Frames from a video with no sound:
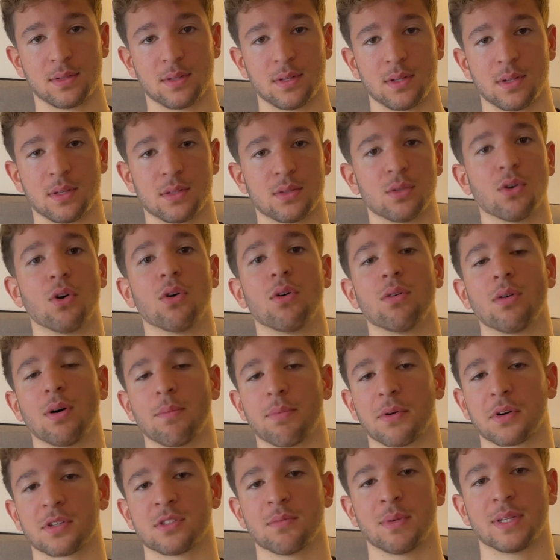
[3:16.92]
so
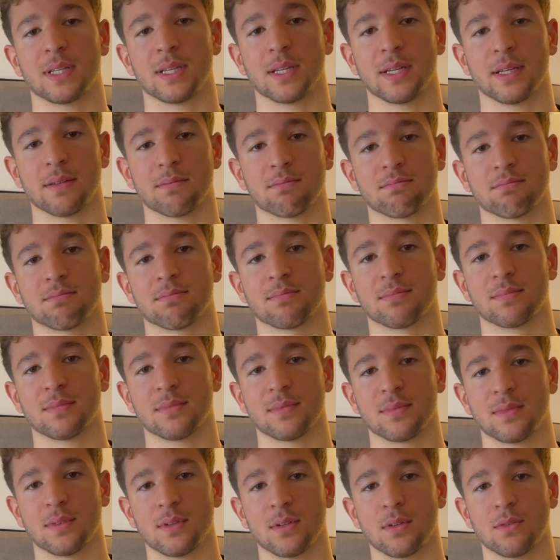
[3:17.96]
approximately
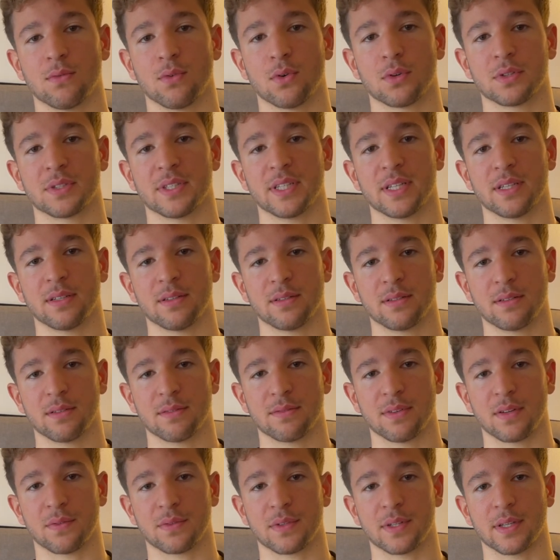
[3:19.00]

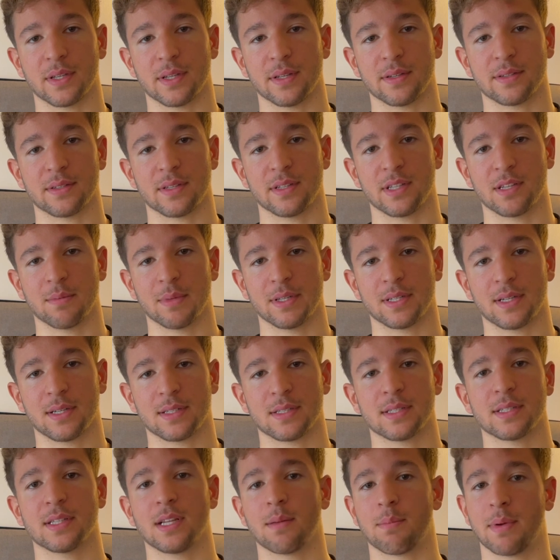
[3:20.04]
40-50 centimeters,
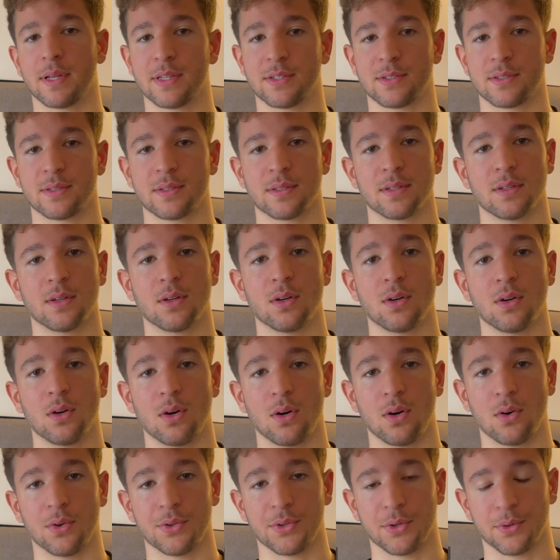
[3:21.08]
it depends
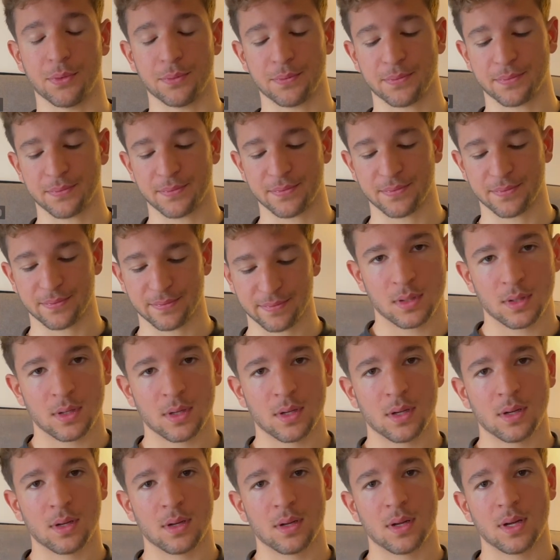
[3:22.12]
on you.
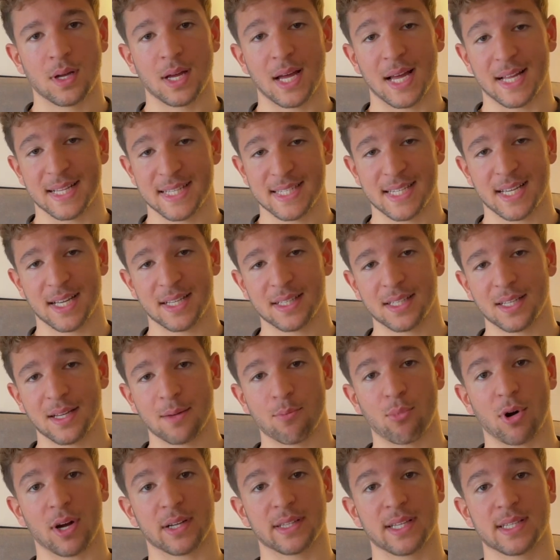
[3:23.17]
And then
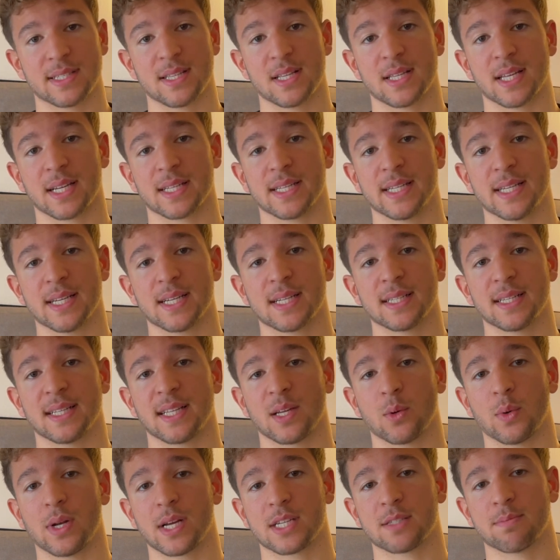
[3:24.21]
practice the technique that I
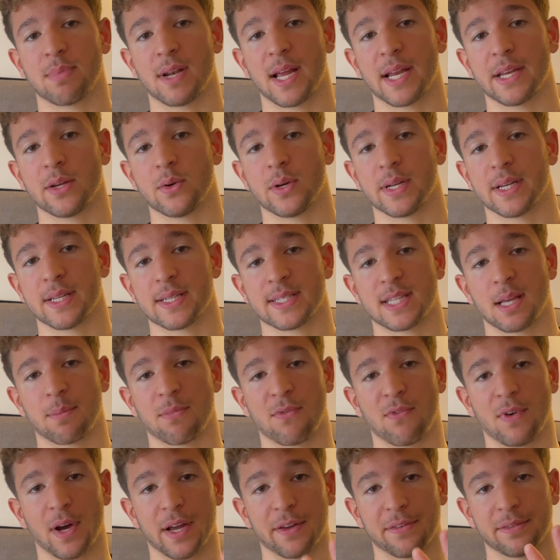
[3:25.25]
will explain you in step
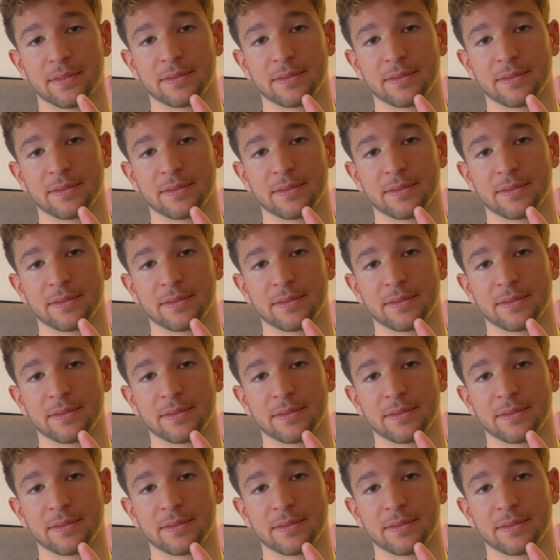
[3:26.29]
5.